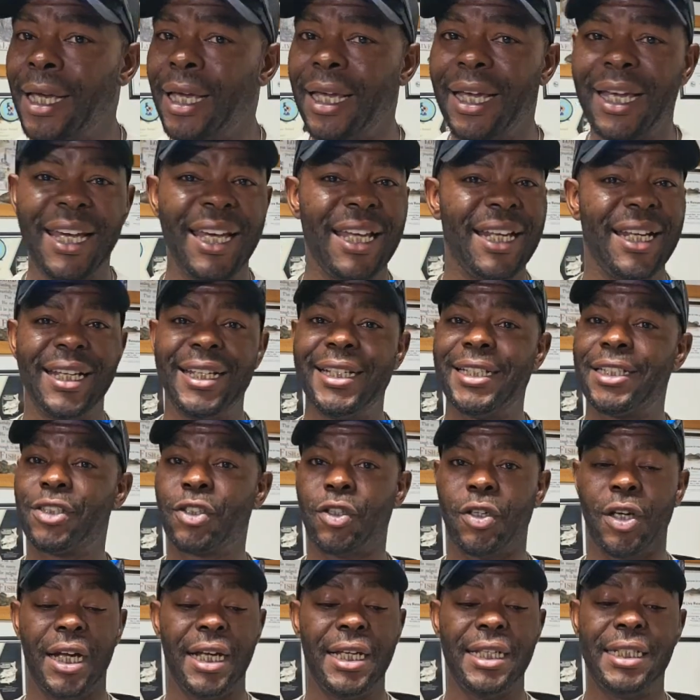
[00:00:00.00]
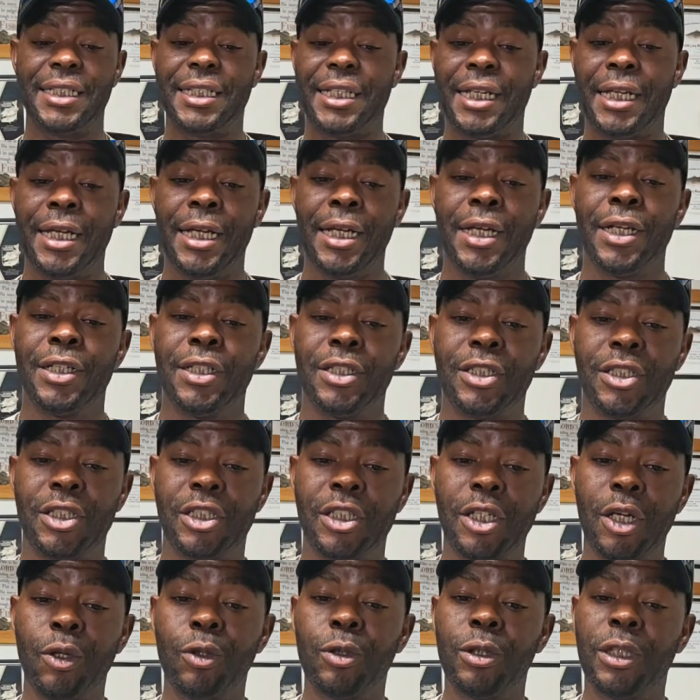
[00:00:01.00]
It is crazy.
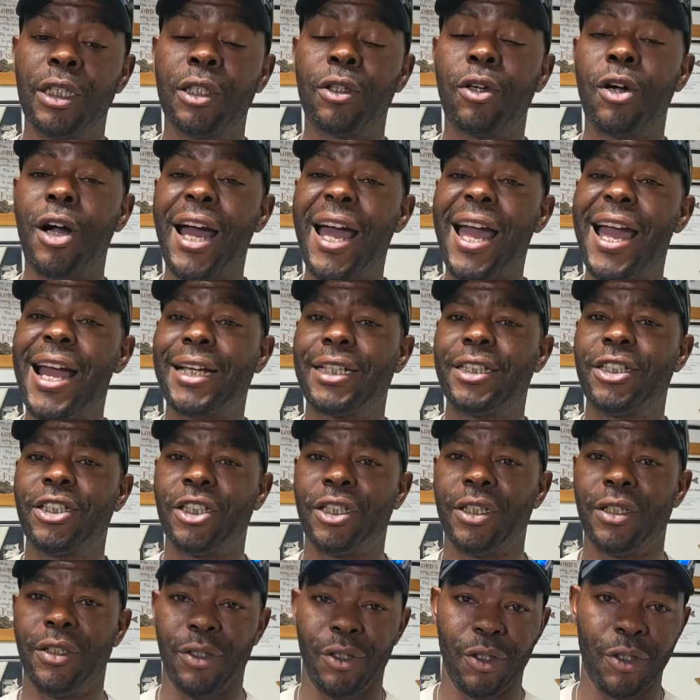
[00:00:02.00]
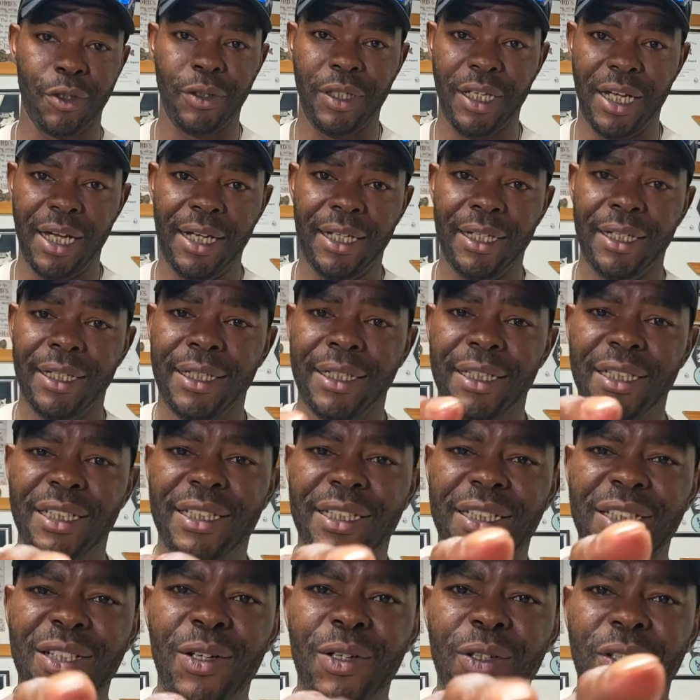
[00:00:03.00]
So little action. Okay. It's
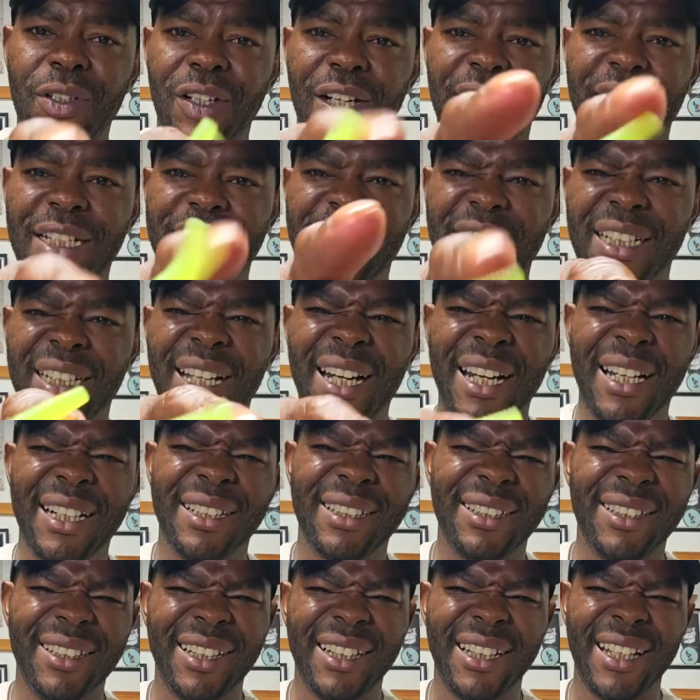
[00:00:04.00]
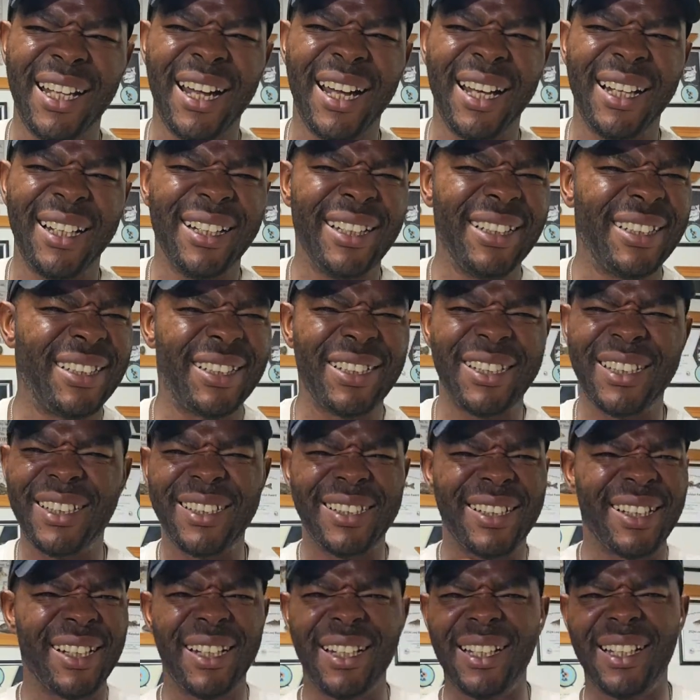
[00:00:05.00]
so crazy. Like, look at that. It's just
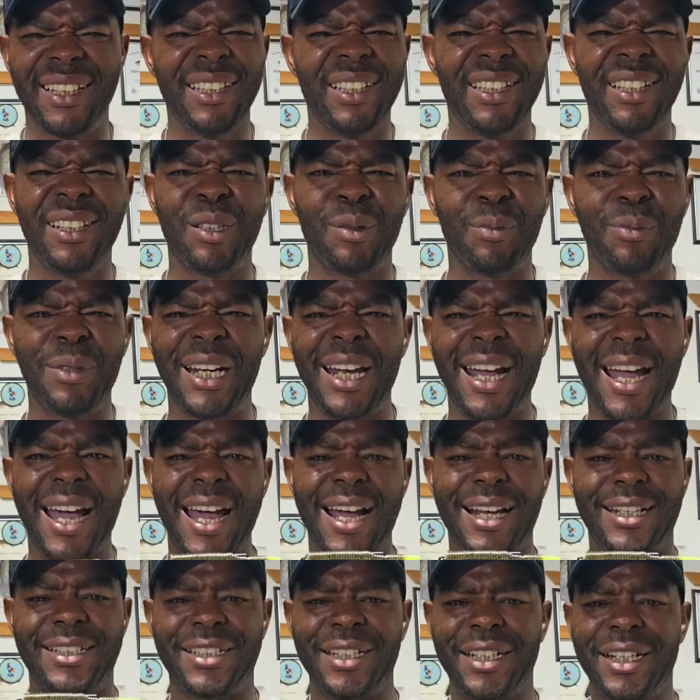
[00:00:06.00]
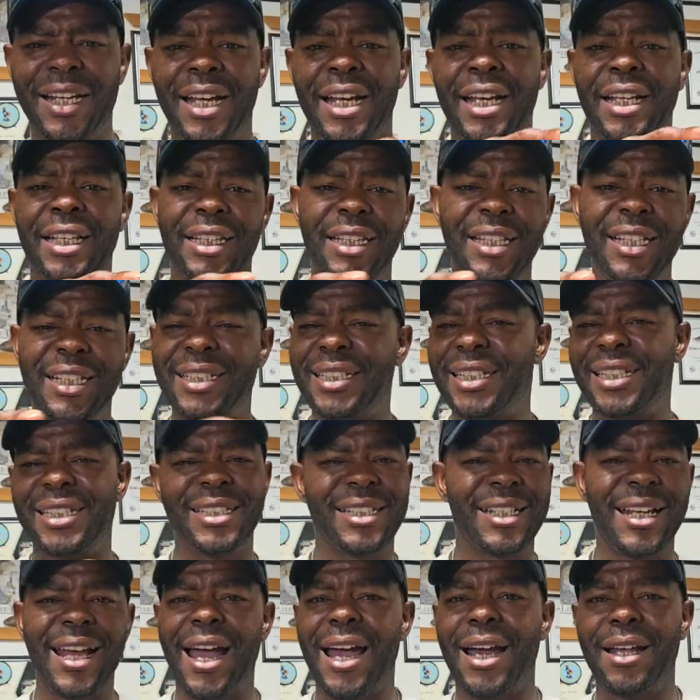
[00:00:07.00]
a little bit of action. This is
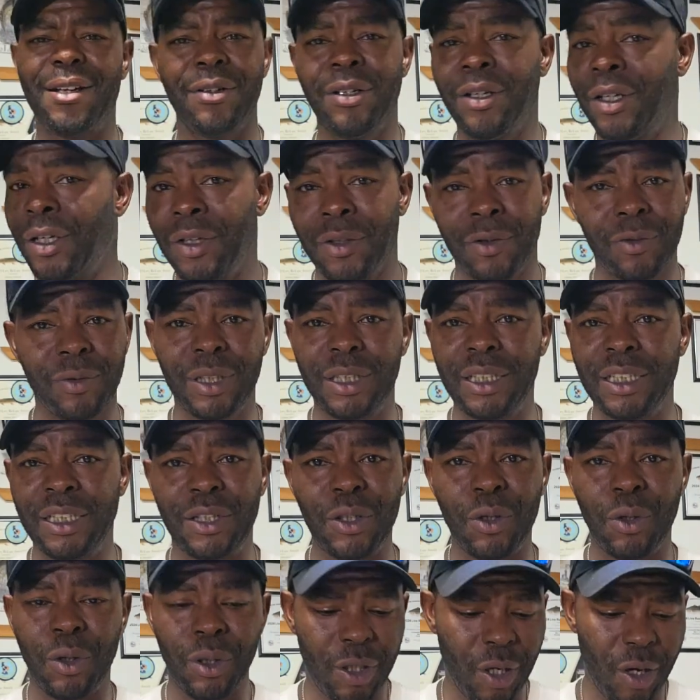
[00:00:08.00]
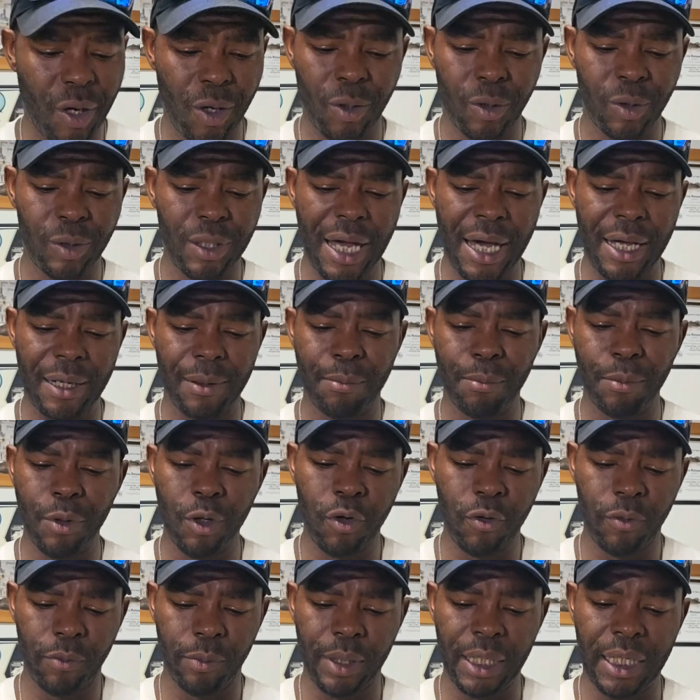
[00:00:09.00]
not really doing a whole lot of
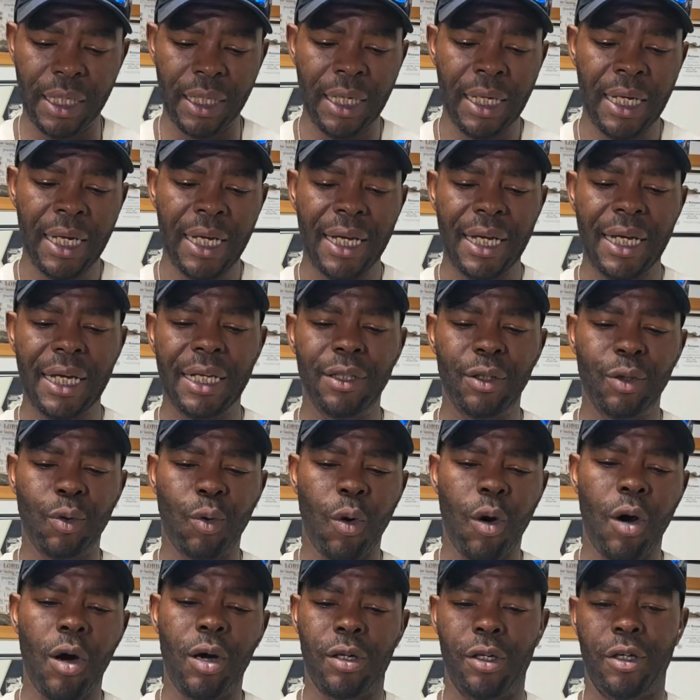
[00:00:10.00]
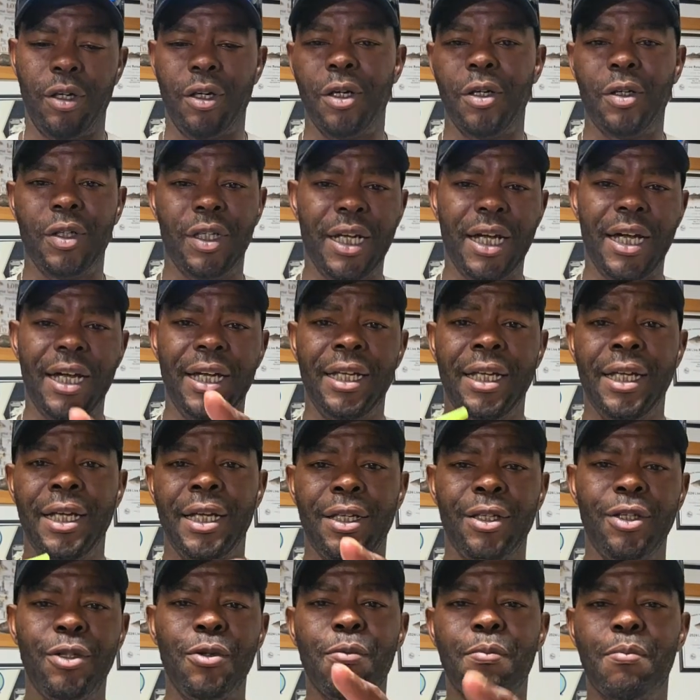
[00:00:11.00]
movement in the water. Okay.
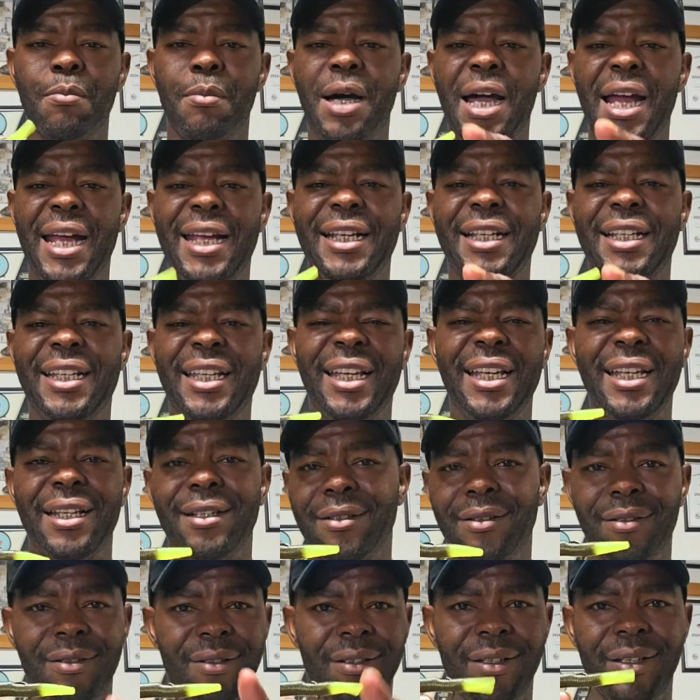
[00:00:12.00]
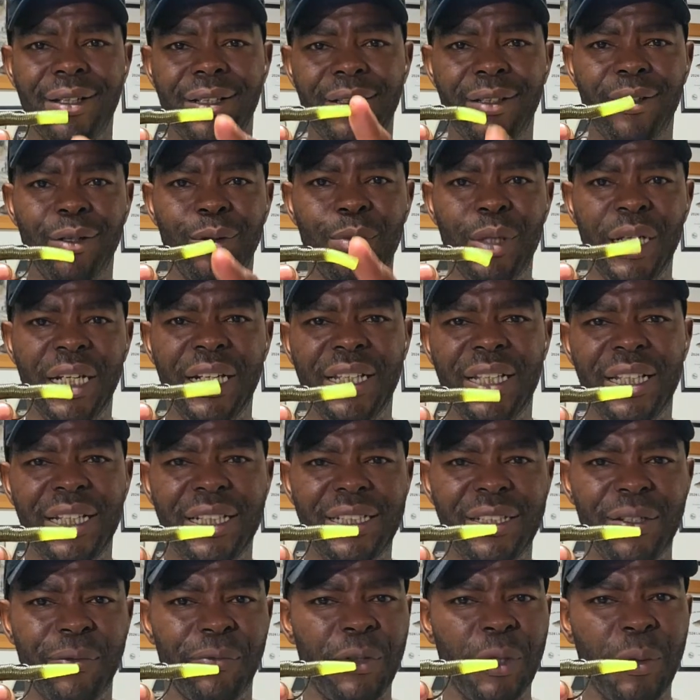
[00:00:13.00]
You might get a little bit of this
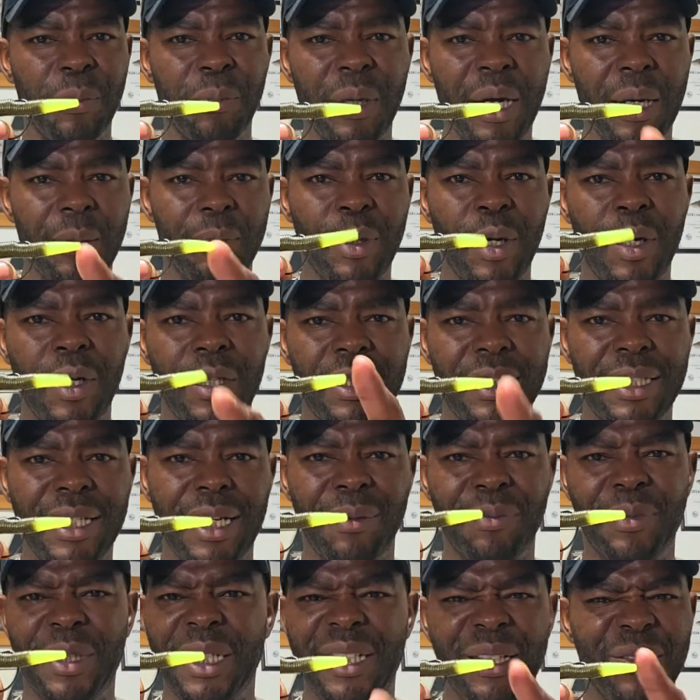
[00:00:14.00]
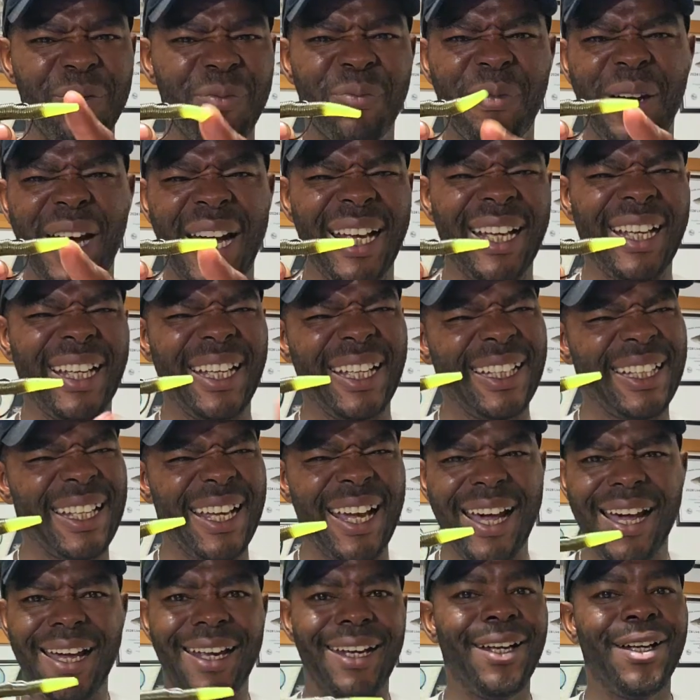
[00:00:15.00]
if you bump on something. You might get
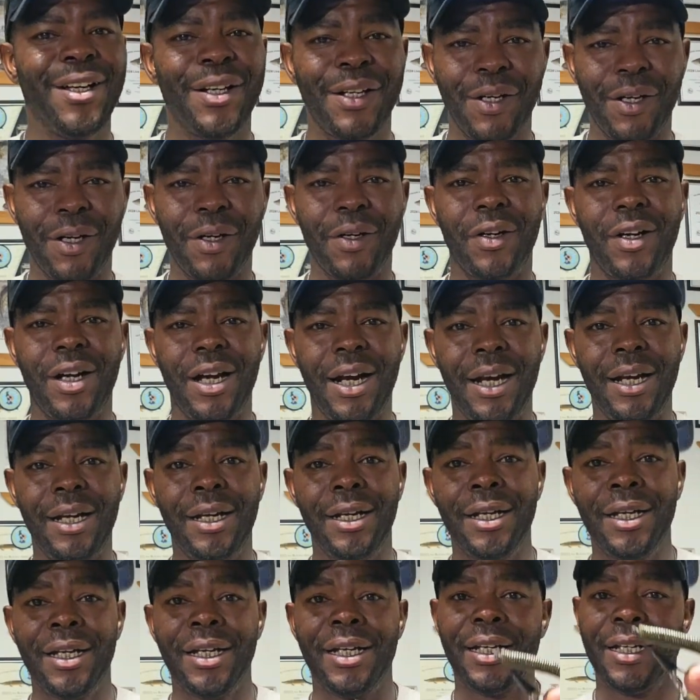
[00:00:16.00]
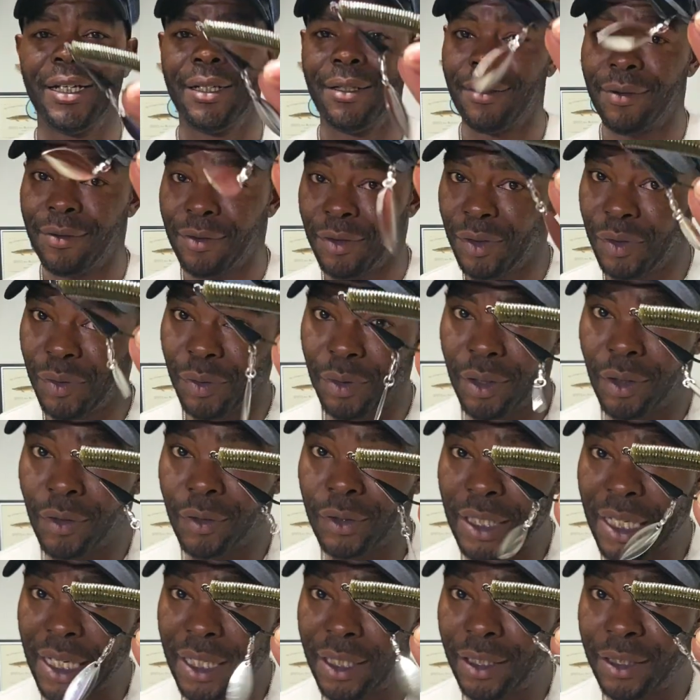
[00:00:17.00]
that. All right. On
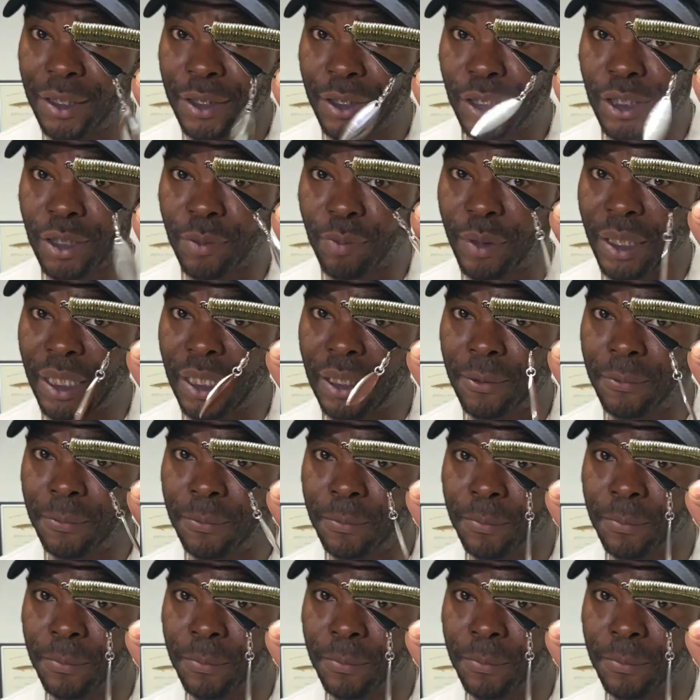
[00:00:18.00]
that underspin,